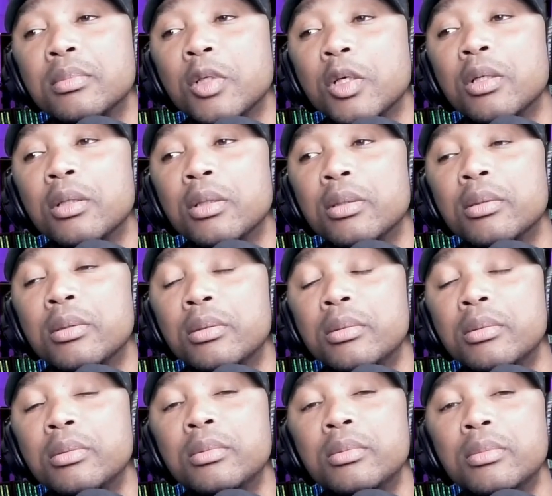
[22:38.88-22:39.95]
Because
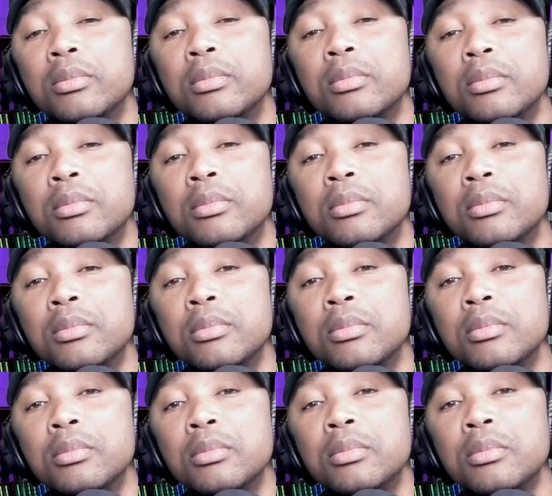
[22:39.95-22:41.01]
women naturally
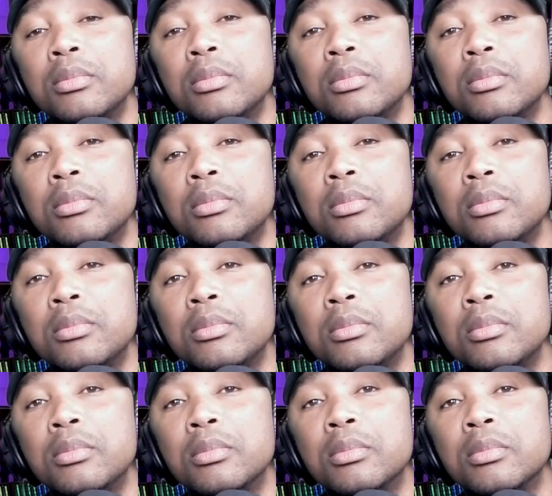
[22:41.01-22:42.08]
gravitate to you
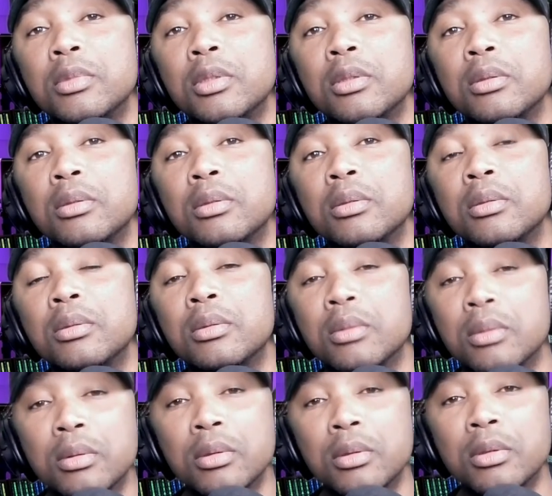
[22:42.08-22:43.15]
when you depend on your
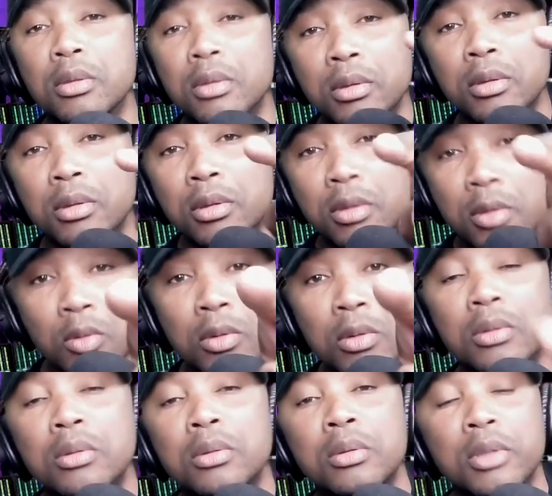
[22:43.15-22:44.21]
purpose.
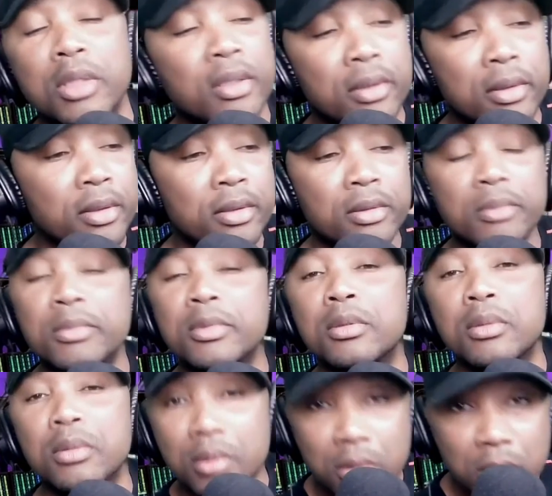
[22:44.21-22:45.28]
And
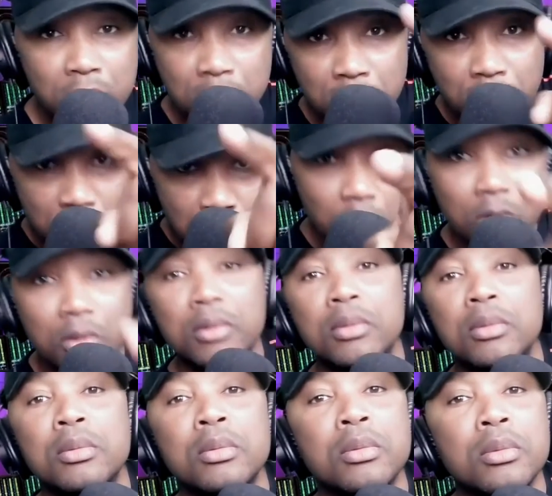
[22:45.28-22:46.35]
you know,
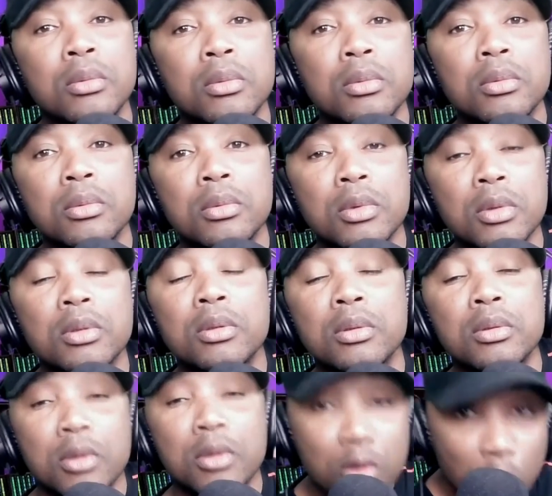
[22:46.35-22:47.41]
generally.
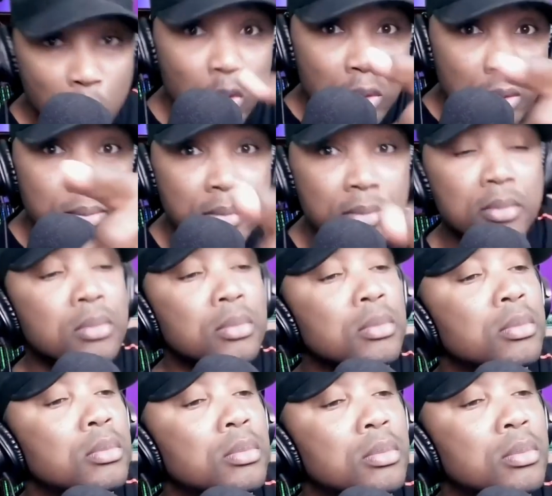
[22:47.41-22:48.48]
You see, if you're not
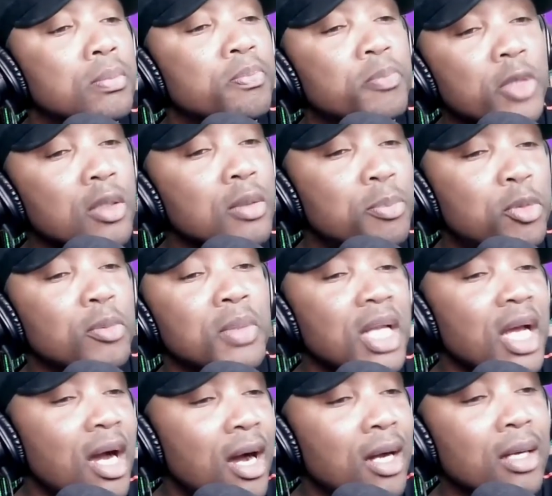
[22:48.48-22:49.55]
chase, when you're not
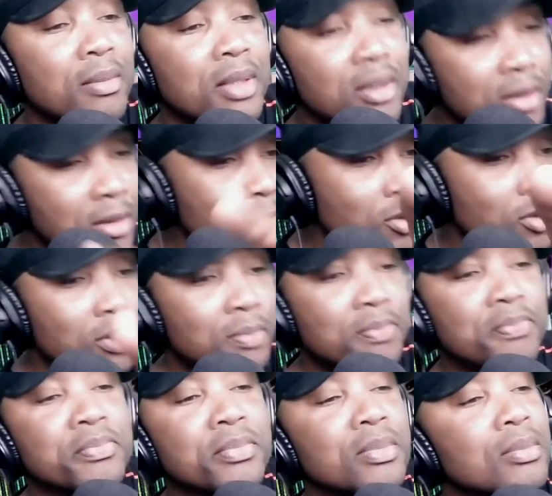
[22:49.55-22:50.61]
chase
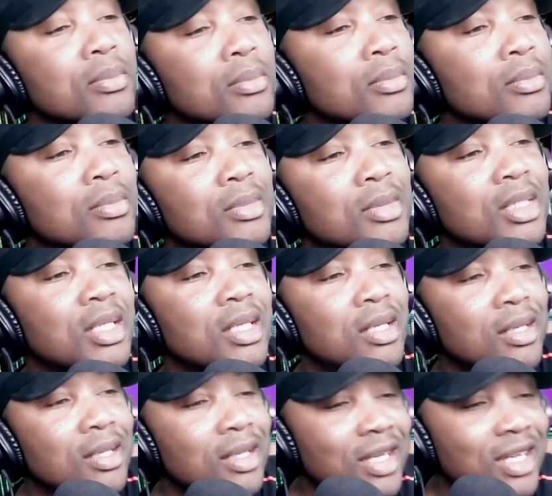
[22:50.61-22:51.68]
a woman,
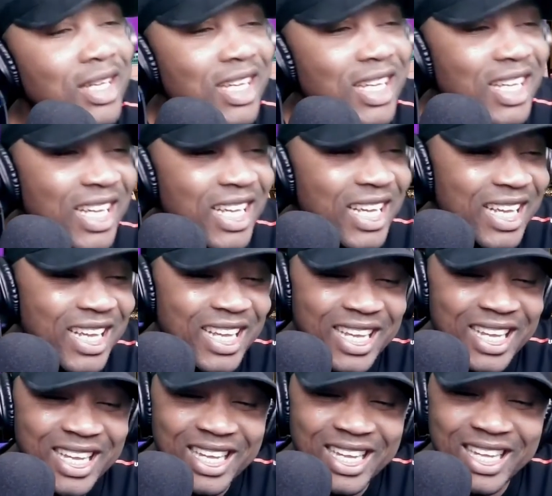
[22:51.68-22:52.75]
no, generally,
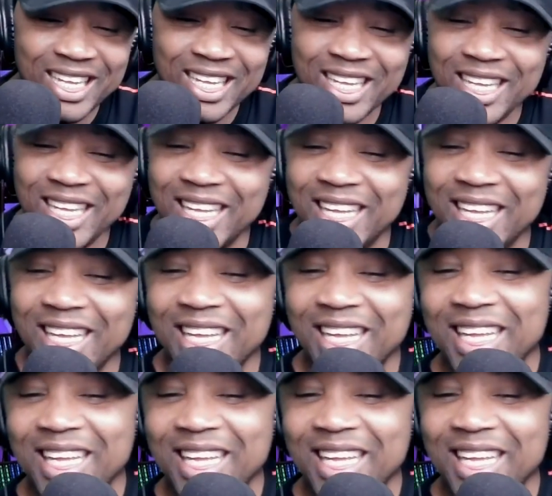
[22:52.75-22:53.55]
when you're not